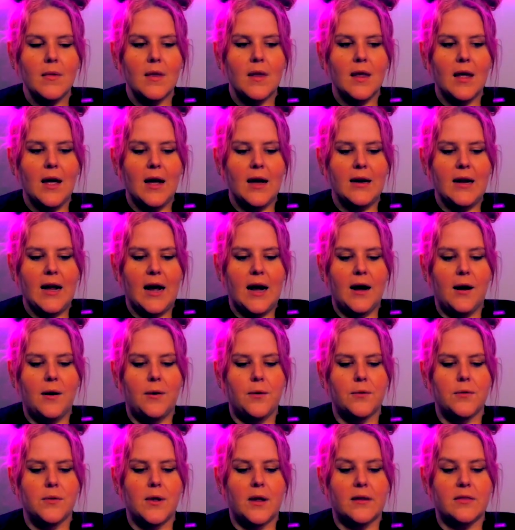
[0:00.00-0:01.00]
and
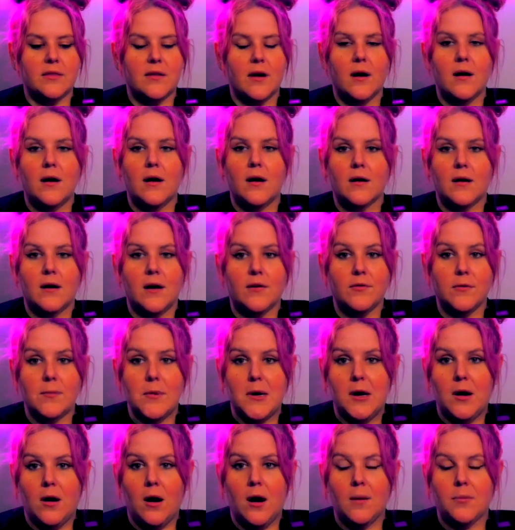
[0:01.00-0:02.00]
how like the
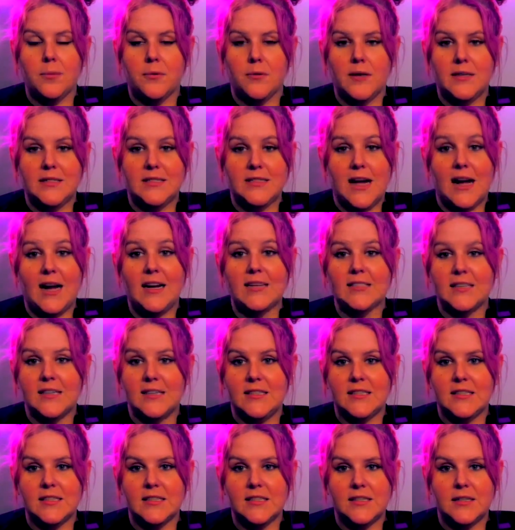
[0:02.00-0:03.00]
government operates as a
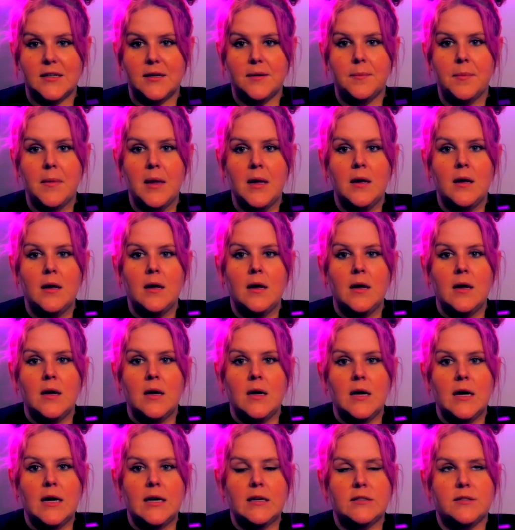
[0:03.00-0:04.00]
system,
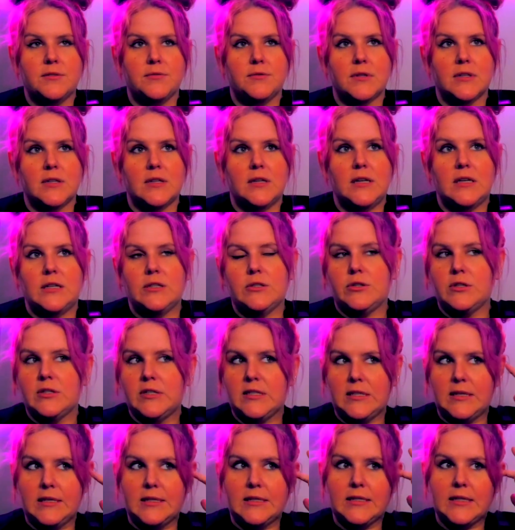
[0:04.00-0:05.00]
it's really
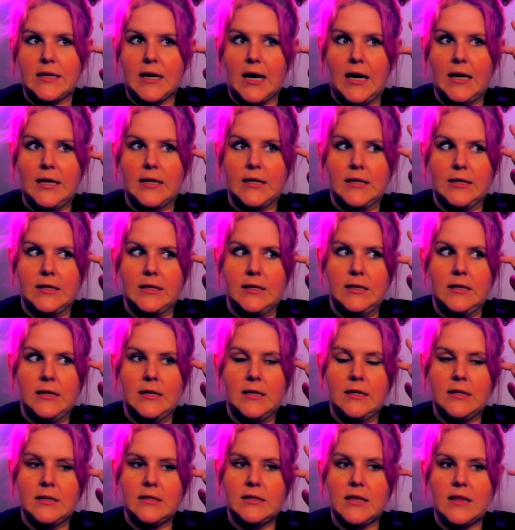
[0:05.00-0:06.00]
interesting to kind of
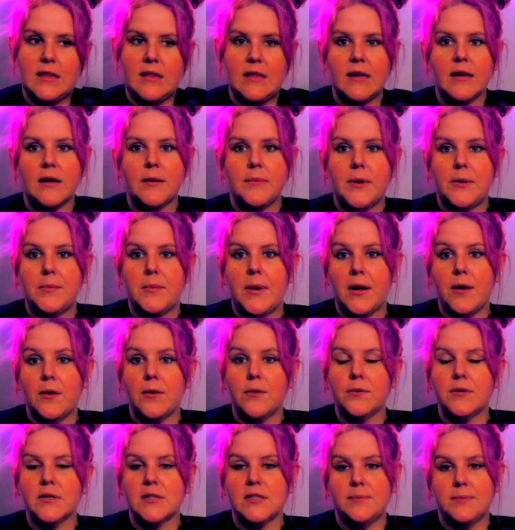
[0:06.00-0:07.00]
think about my
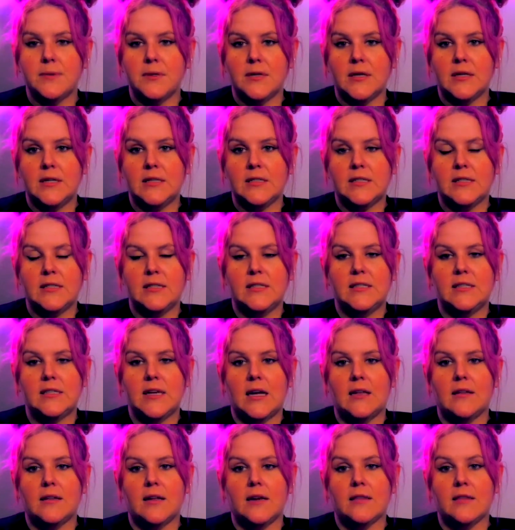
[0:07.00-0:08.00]
own experiences
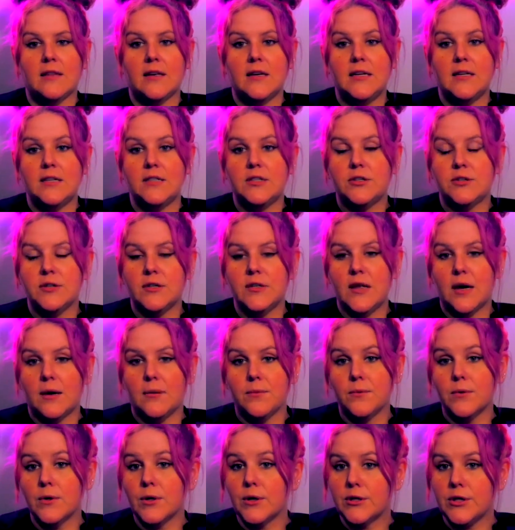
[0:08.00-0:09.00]
and like the history that
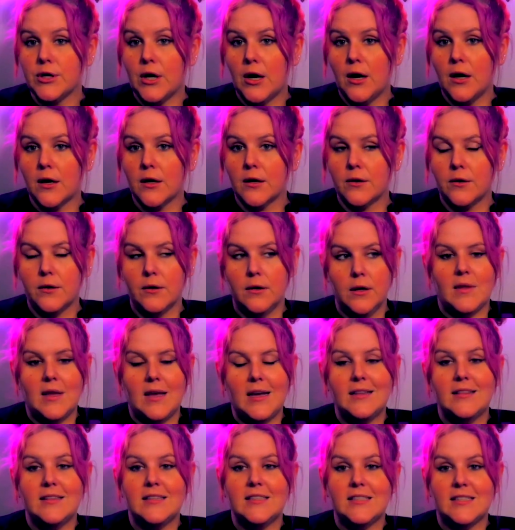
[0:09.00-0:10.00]
we're taught
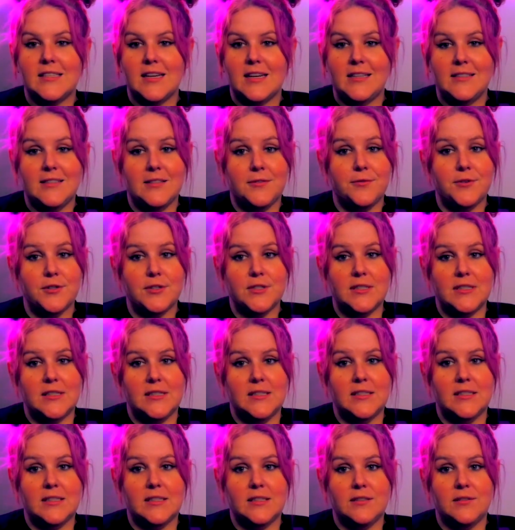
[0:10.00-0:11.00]
in the States
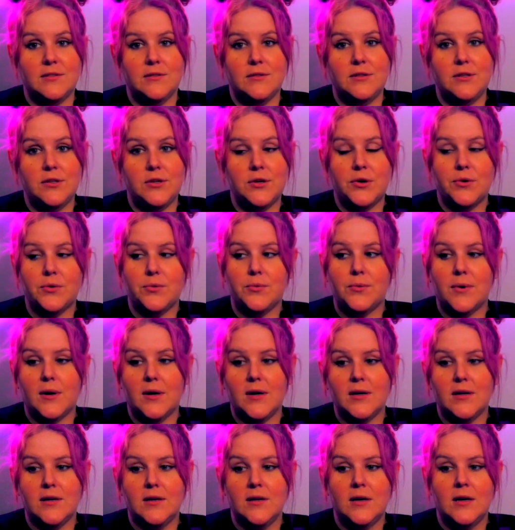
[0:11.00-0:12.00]
versus, you know,
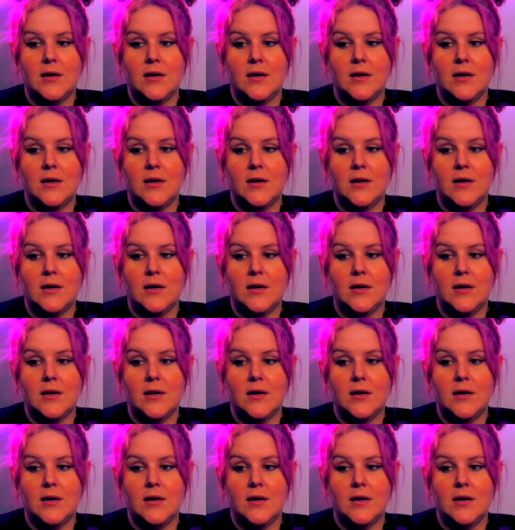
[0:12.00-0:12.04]
what